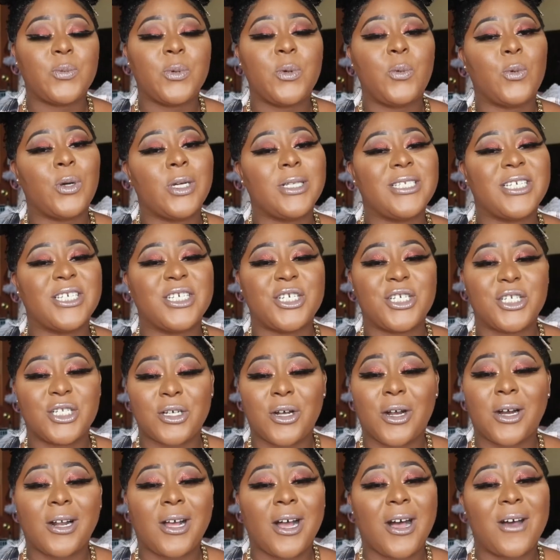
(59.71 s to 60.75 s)
we want to
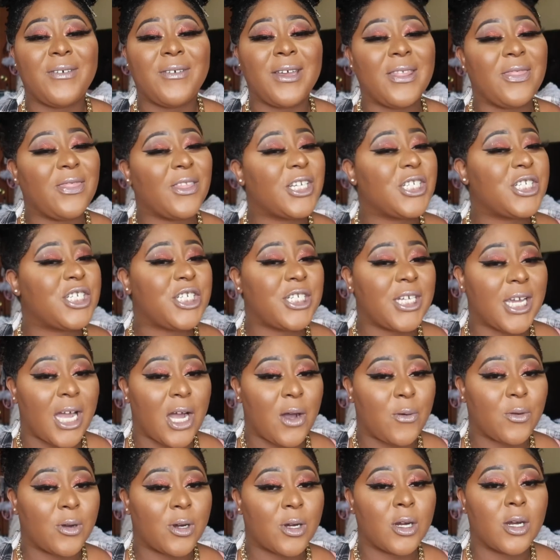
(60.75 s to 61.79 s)
start in the
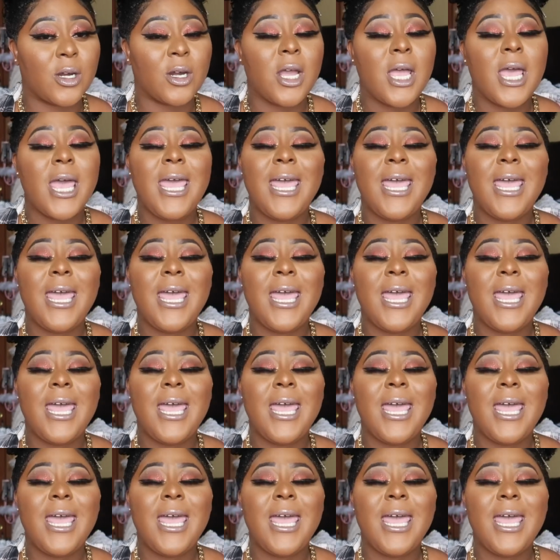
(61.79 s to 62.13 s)
shower.